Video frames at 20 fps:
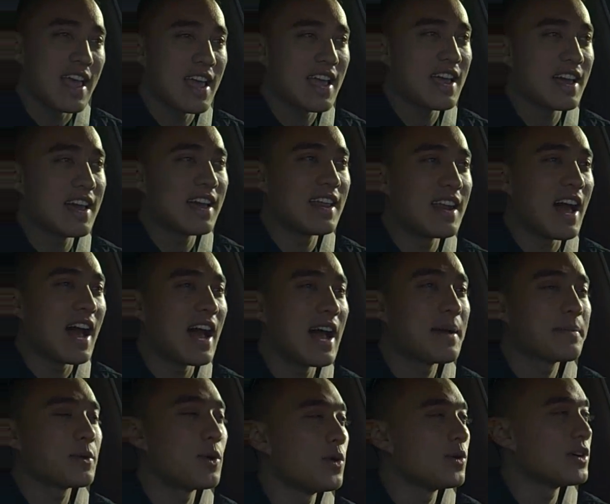And
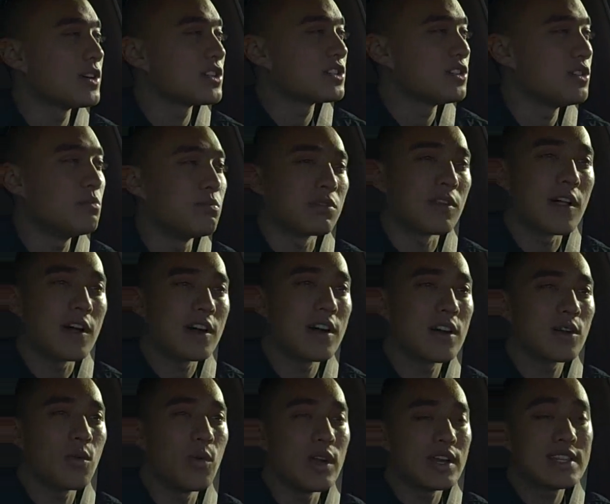I'm going to
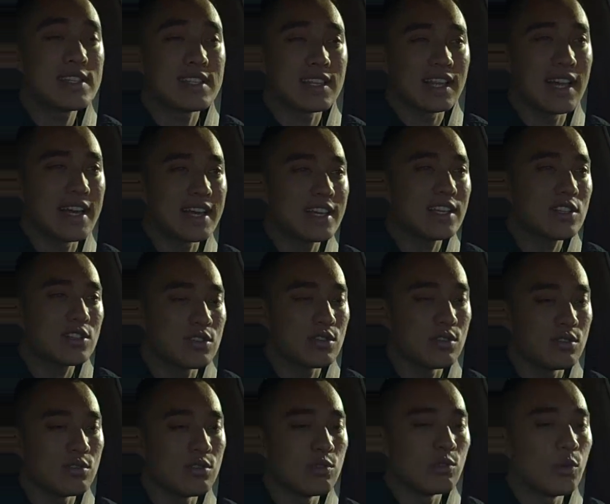vlog what it's like
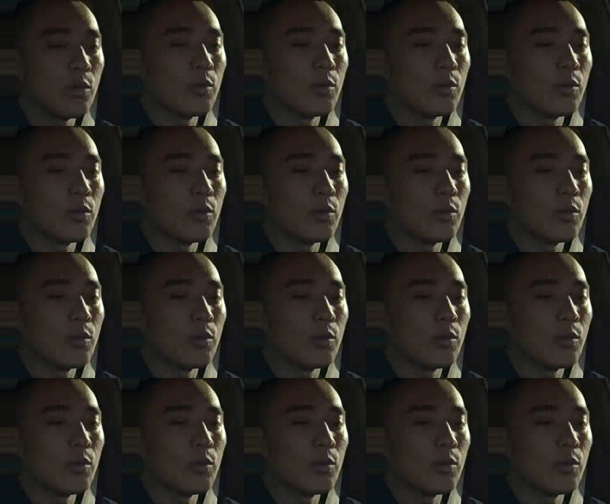to,